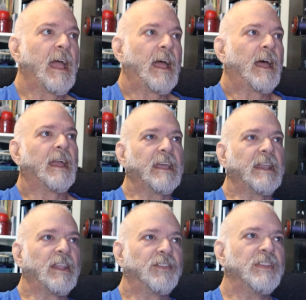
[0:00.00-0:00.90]

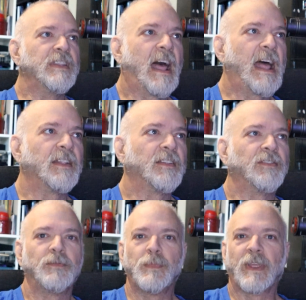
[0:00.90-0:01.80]
It is not
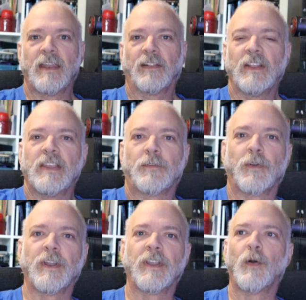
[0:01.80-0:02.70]
mechanically
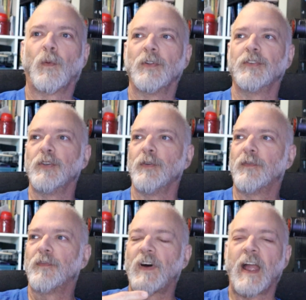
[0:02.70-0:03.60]
different. If I want to
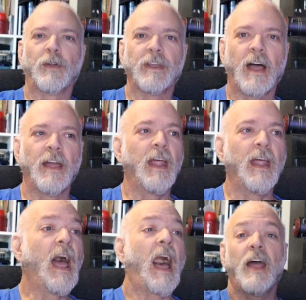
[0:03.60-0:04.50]
fire a gun,
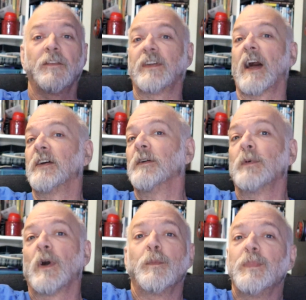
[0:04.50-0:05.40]
I've got
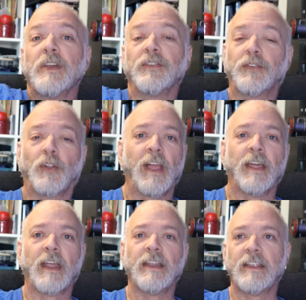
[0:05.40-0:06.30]
a pistol,
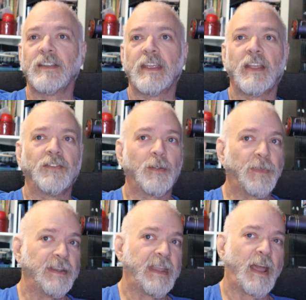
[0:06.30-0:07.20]
and I need to hit
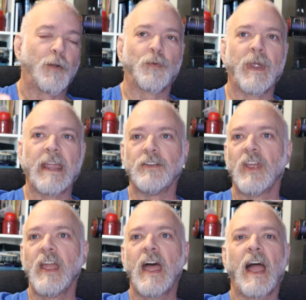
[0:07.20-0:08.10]
something
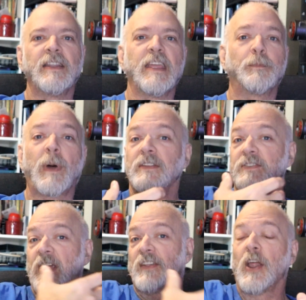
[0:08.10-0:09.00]
downrange. I take my
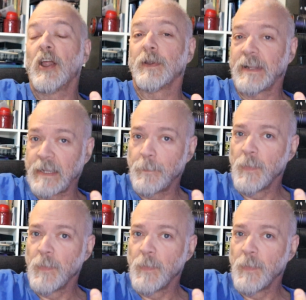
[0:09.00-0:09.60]
dexterity,